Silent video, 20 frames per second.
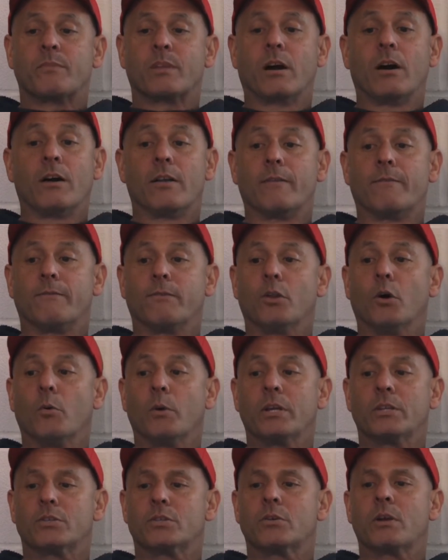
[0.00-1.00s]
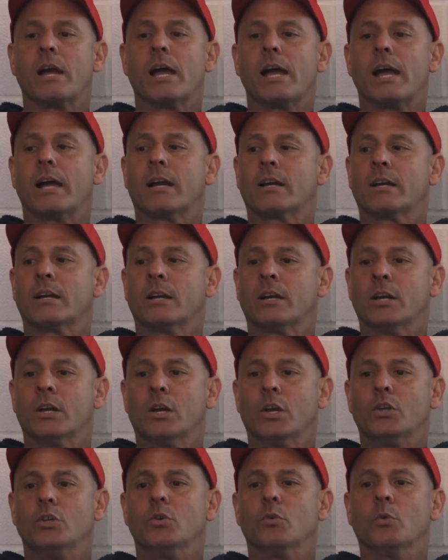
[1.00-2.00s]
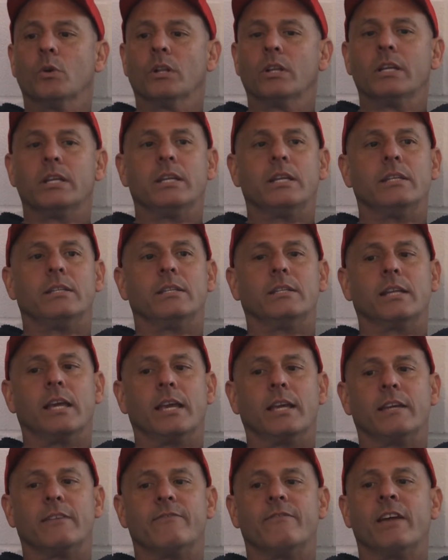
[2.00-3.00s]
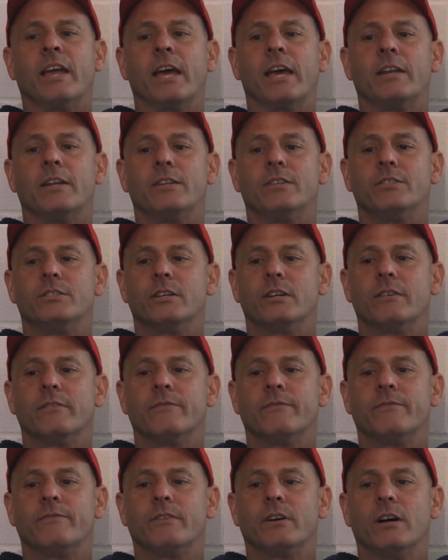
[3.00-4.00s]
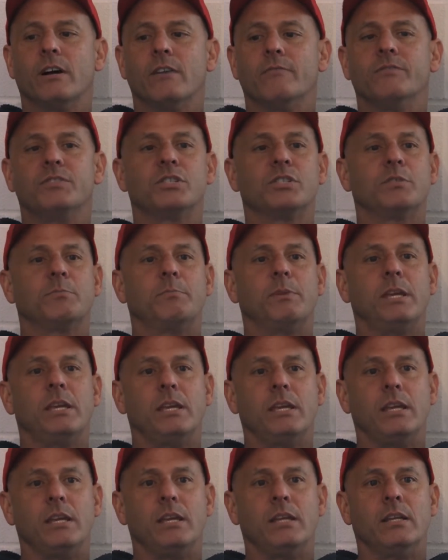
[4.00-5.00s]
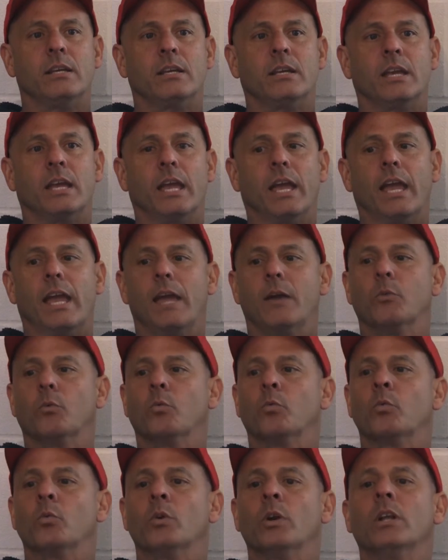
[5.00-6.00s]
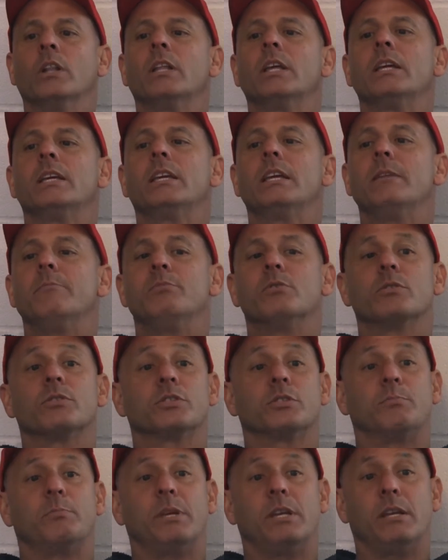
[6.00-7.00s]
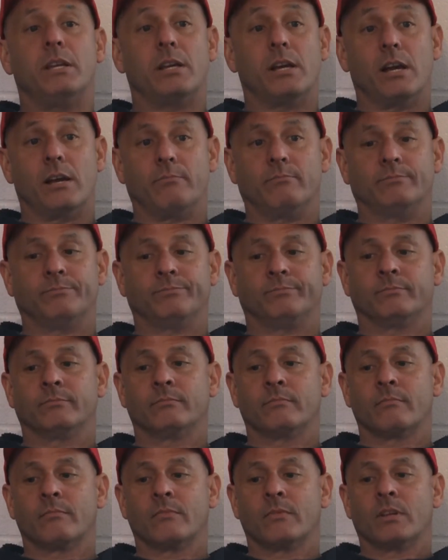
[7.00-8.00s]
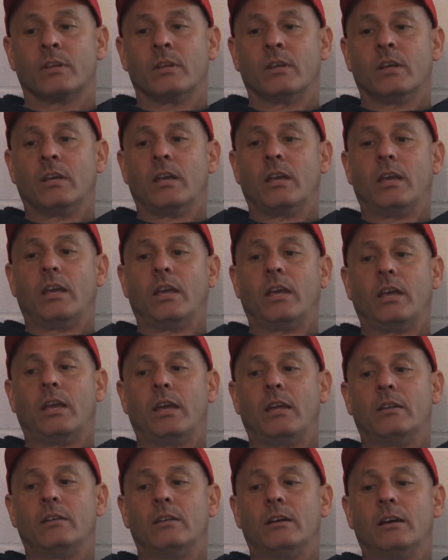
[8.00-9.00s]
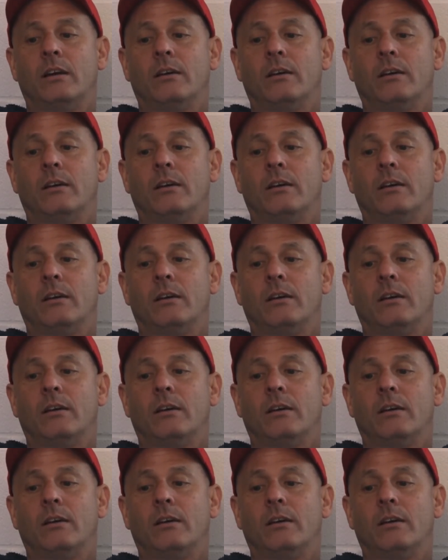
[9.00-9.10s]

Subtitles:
on a flowing track, you really need to take advantage of speed and really keep your speed up. And